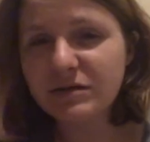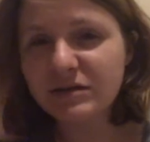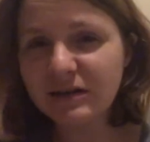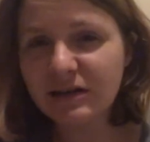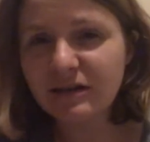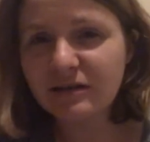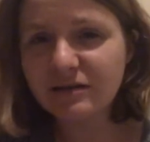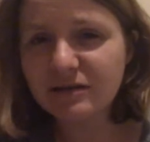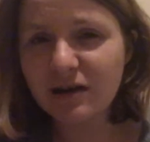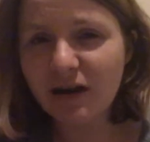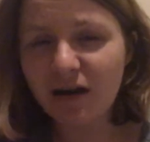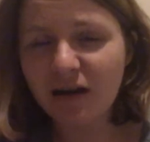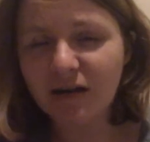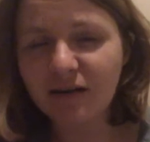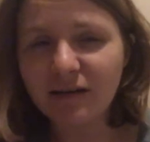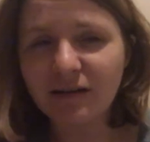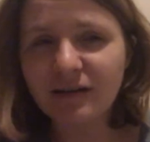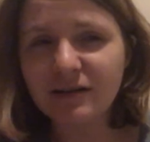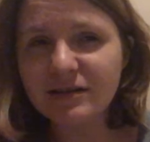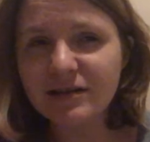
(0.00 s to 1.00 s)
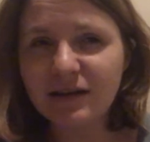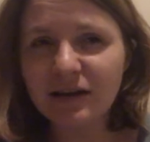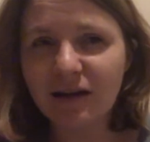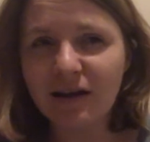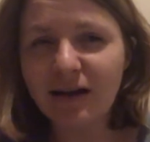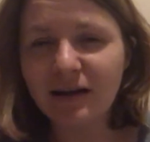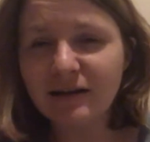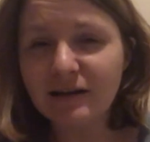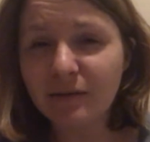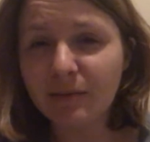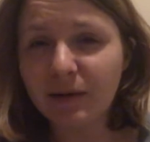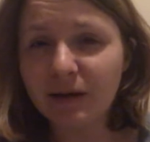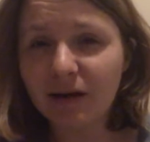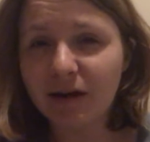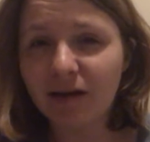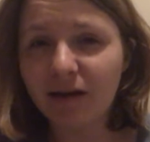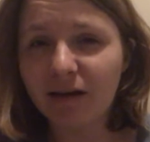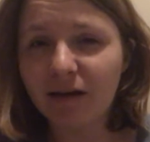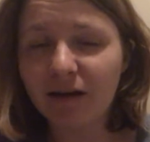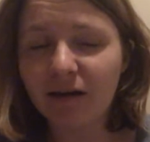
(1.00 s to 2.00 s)
Singer's Gun until I end up in
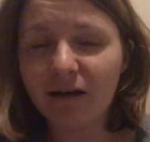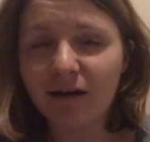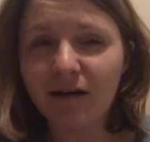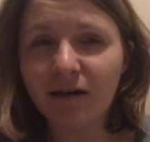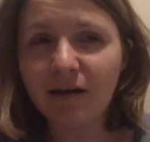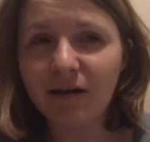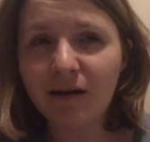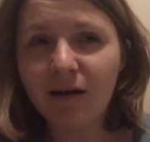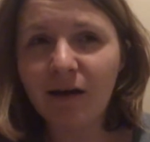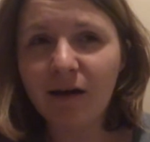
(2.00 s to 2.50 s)
like a